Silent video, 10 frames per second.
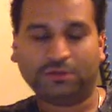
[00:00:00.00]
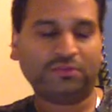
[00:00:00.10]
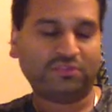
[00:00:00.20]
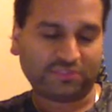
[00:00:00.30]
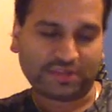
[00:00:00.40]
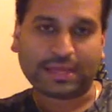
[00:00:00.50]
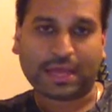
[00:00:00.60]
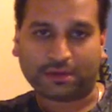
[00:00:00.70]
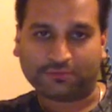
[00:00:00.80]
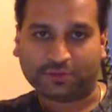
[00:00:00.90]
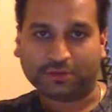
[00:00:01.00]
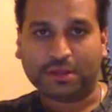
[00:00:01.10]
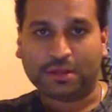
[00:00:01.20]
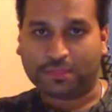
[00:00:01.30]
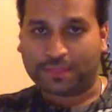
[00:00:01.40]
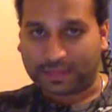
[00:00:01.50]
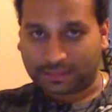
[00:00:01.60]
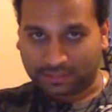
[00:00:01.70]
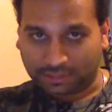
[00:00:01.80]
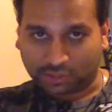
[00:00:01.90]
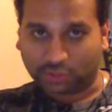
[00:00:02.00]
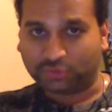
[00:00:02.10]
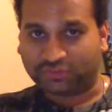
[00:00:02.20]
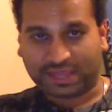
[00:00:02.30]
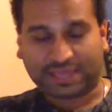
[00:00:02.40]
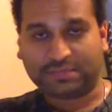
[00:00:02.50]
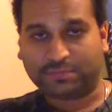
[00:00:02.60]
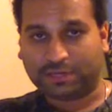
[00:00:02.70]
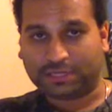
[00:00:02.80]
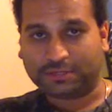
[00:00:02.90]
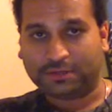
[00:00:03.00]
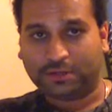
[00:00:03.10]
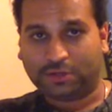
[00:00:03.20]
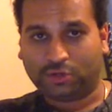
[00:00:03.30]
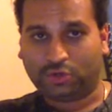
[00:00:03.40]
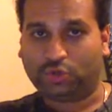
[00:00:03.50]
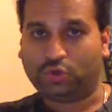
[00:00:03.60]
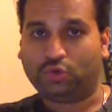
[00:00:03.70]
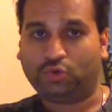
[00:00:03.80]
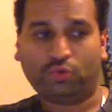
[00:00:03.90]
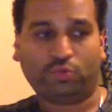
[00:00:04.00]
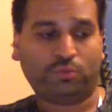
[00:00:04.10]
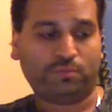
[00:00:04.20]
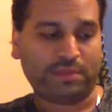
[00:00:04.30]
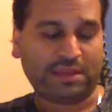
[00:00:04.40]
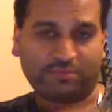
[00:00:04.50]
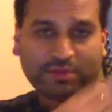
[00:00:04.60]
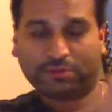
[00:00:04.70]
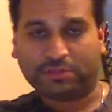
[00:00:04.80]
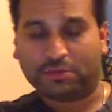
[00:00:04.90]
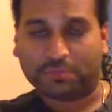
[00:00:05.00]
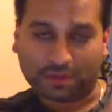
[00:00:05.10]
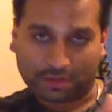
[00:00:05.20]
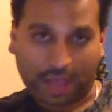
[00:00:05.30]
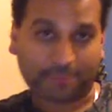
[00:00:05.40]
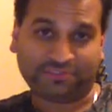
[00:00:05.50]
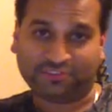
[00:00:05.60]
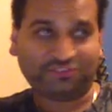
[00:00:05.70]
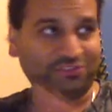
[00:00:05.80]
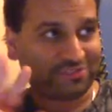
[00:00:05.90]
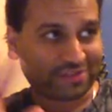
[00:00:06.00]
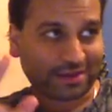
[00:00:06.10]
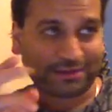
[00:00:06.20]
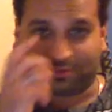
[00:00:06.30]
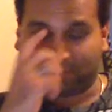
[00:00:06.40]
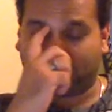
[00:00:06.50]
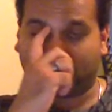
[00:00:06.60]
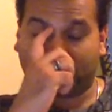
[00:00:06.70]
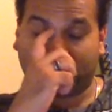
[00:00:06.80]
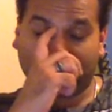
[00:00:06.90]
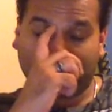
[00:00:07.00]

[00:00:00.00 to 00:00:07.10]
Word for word: stay out of it. That includes anybody who may have been on the opposition side, so to speak,